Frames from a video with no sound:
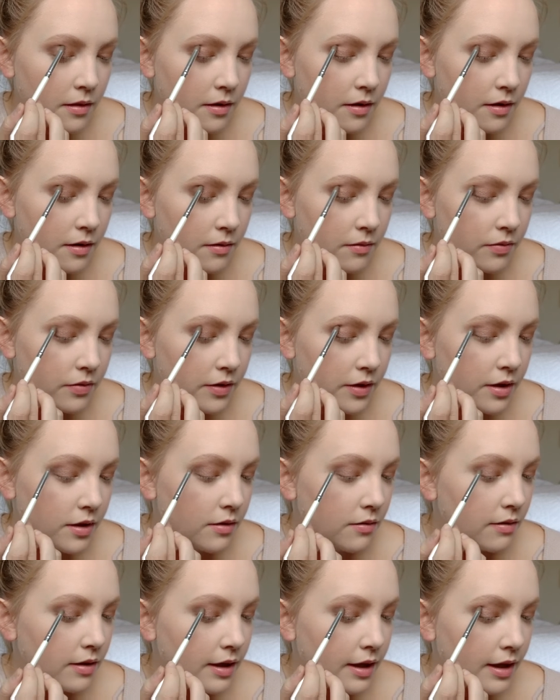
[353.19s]
I don't think
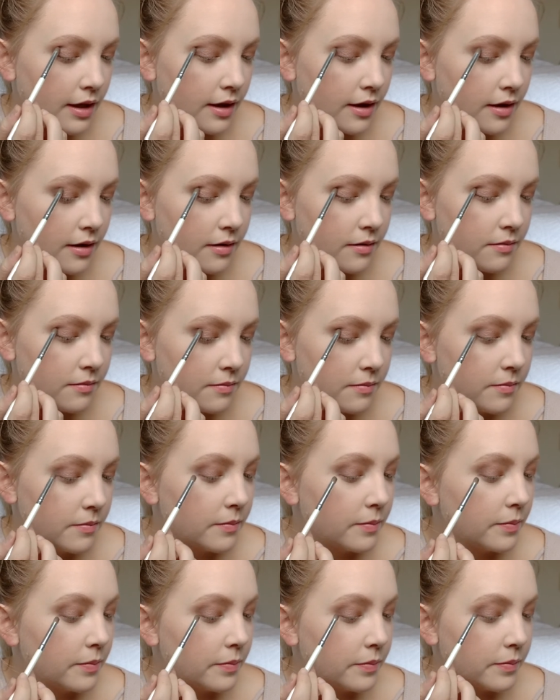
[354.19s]
you can.
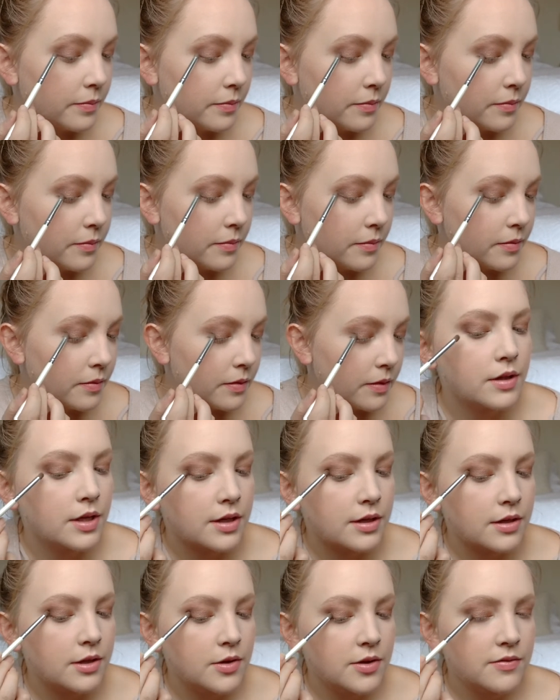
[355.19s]

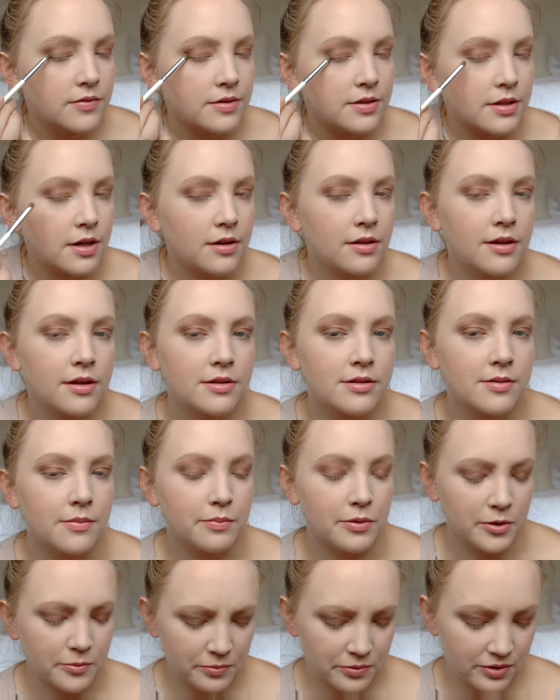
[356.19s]
Okay, can you even tell that's a
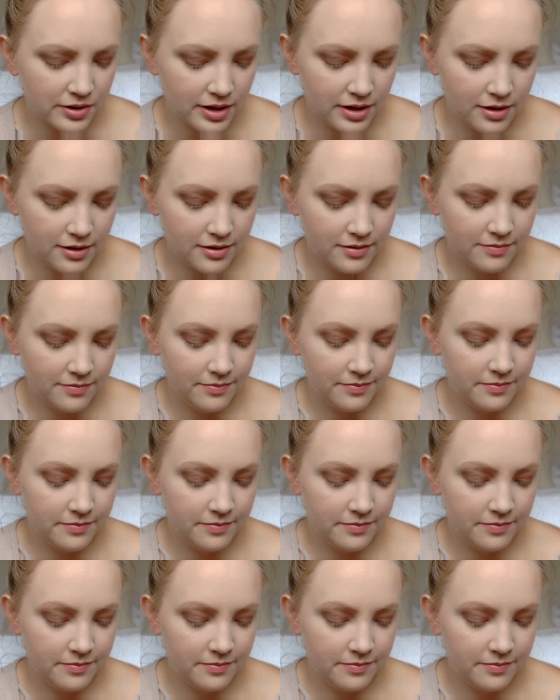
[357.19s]
purple color?